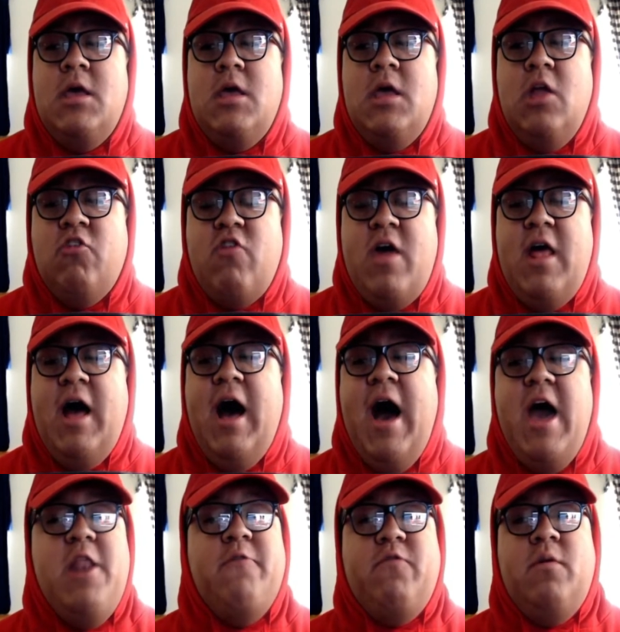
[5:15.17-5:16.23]
and try to
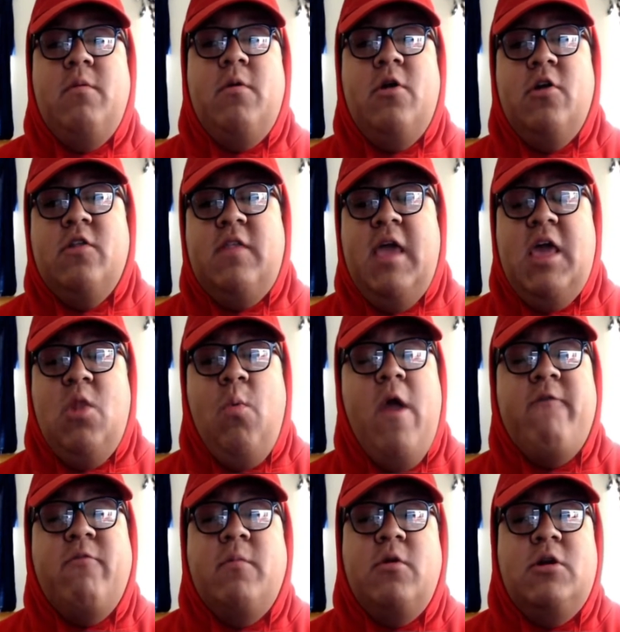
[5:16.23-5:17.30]
hide it from her, take it
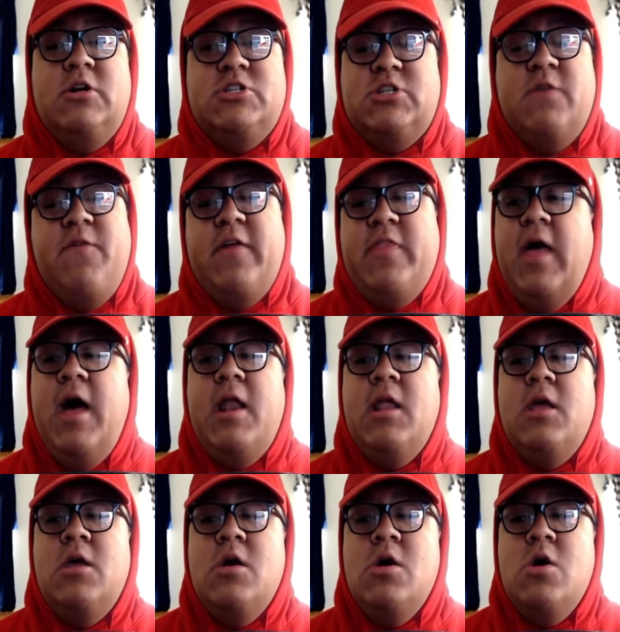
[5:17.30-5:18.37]
away from her, and stuff like that,
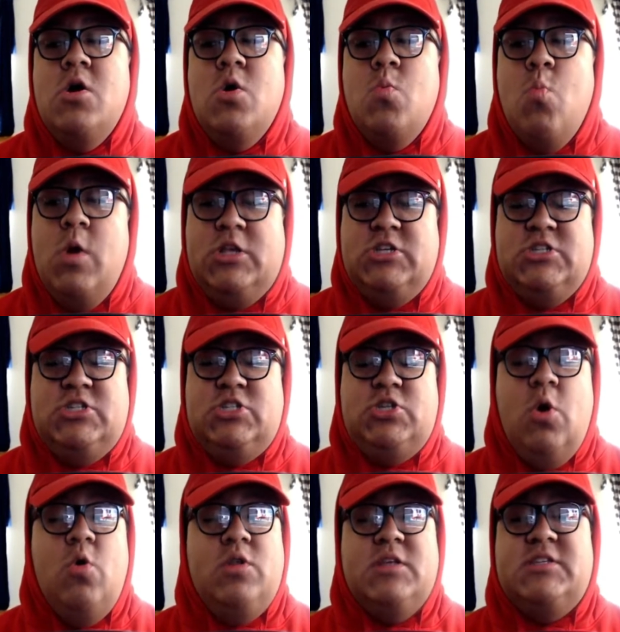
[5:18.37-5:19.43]
which is
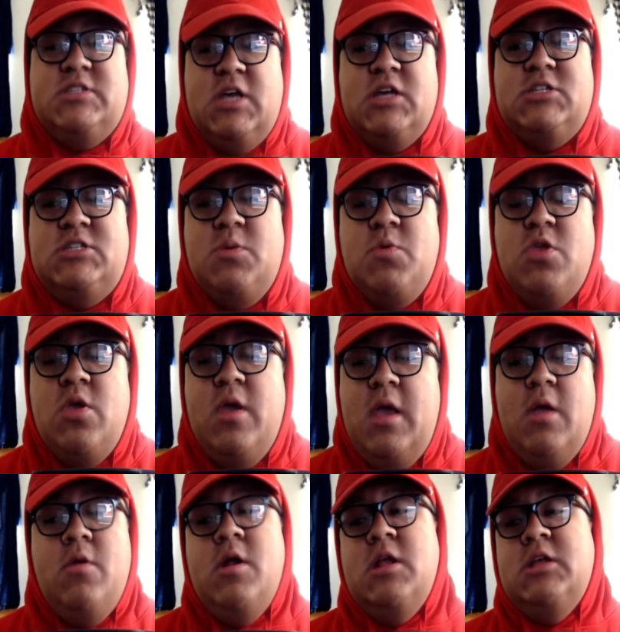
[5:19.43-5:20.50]
so disgusting when you
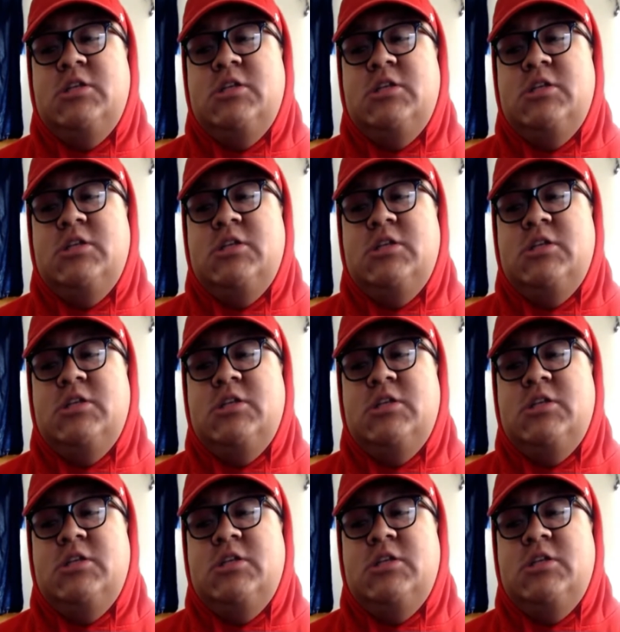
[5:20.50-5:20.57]
hear it.